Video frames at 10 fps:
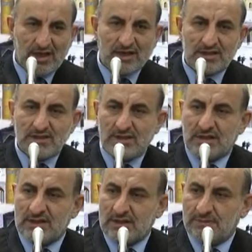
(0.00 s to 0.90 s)

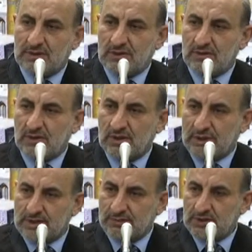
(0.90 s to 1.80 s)
accepted or
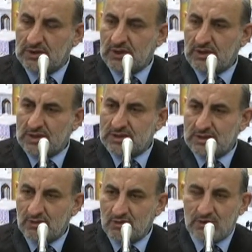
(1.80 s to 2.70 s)
exceptional is
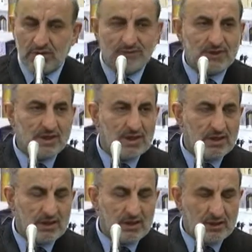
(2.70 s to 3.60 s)
the wound of the
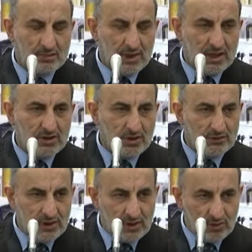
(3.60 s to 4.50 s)
blood
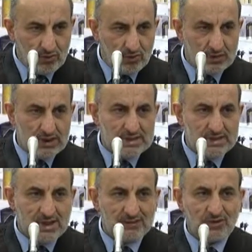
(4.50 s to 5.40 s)
of the wound
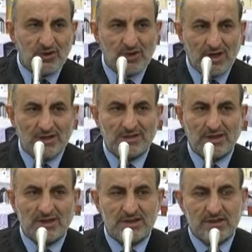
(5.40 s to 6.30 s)
itself or the
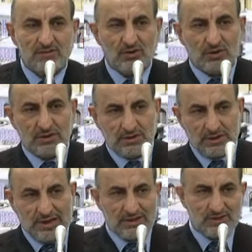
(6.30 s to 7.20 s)
ulcer itself, not
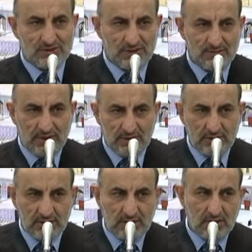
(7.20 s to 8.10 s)
extra blood.
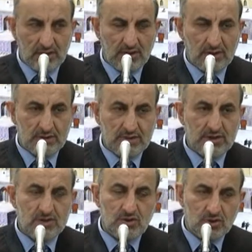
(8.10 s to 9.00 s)

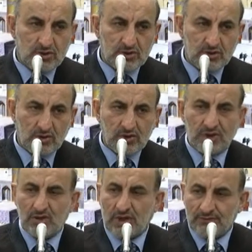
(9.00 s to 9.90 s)
Since you don't know,
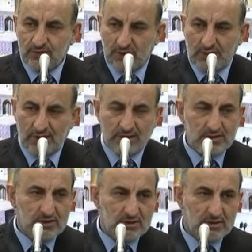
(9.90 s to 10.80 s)
then you have to clean it.